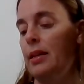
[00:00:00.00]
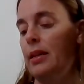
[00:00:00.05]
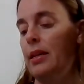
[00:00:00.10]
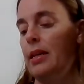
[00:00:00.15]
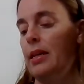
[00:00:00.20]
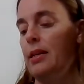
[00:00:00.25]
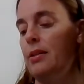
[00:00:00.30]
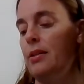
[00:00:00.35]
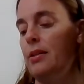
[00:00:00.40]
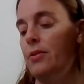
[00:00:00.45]

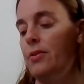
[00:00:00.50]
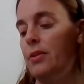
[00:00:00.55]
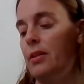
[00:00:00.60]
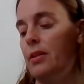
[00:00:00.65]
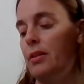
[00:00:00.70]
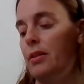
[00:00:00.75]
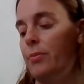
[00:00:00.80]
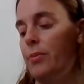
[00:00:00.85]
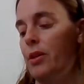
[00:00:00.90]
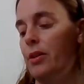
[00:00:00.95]
He knows
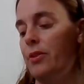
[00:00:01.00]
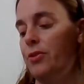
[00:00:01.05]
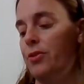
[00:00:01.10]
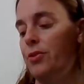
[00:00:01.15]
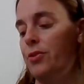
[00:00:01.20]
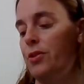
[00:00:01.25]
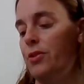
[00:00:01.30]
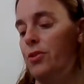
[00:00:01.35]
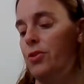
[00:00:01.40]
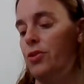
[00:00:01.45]
that the
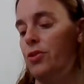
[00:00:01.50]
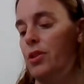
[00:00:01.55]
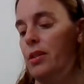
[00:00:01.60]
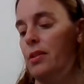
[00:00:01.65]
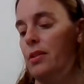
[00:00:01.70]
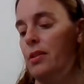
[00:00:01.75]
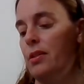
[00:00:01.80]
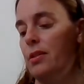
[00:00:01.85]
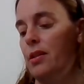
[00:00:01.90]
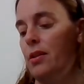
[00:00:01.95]
monster isn't
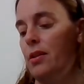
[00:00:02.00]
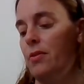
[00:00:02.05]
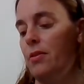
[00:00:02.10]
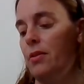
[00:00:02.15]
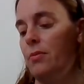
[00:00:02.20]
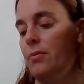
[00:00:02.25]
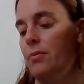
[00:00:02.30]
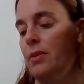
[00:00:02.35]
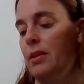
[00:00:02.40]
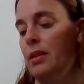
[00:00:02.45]
trying to scare
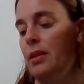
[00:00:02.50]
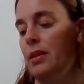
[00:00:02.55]
them.